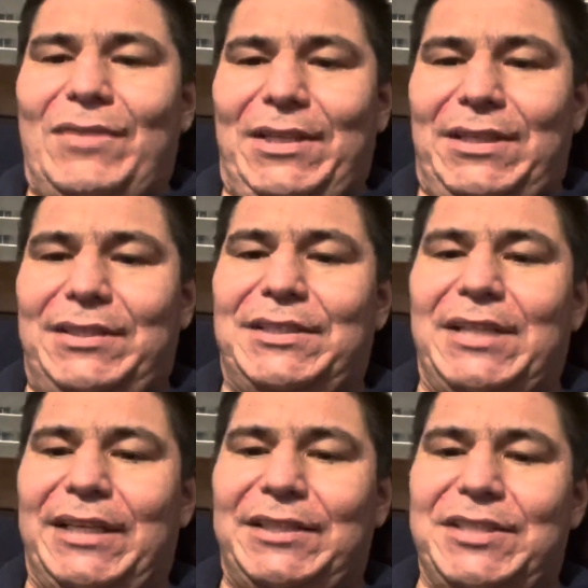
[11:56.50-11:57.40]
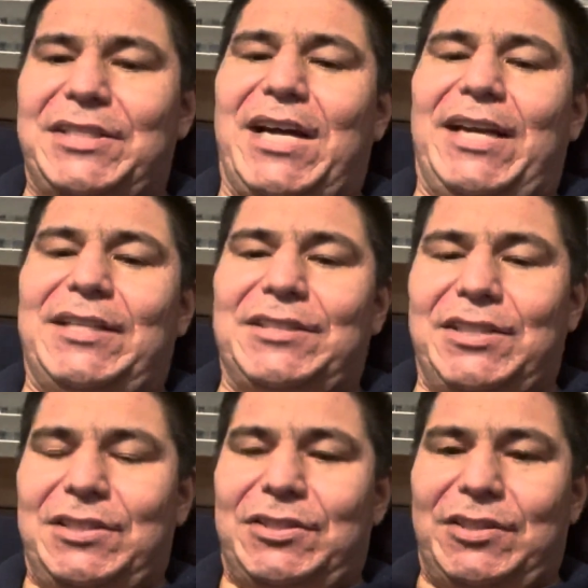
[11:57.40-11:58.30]
It's like this guy is
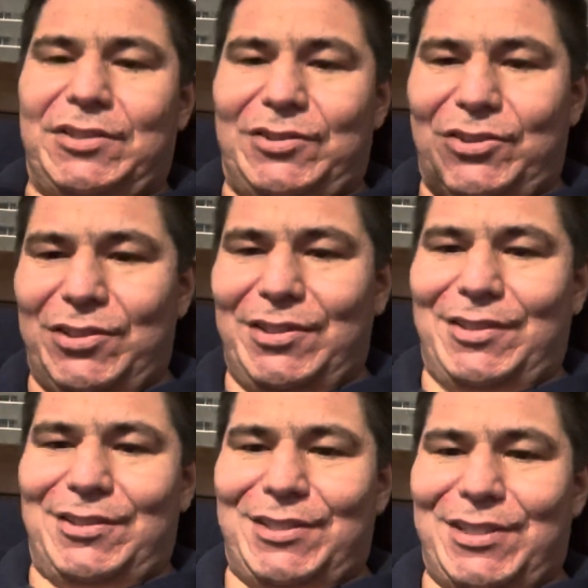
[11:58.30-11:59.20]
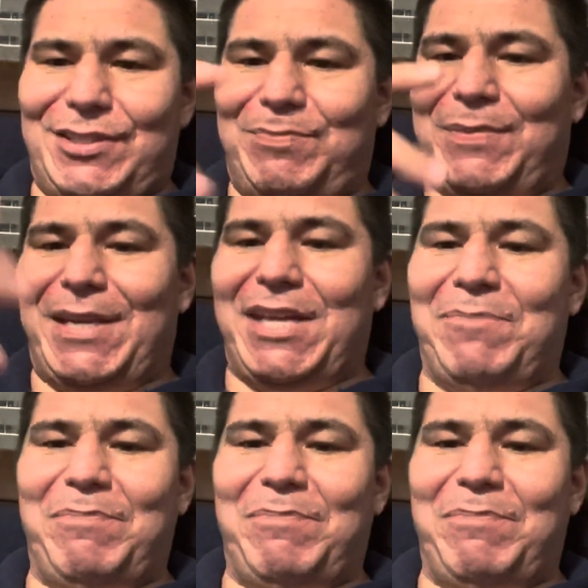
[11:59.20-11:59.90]
he's getting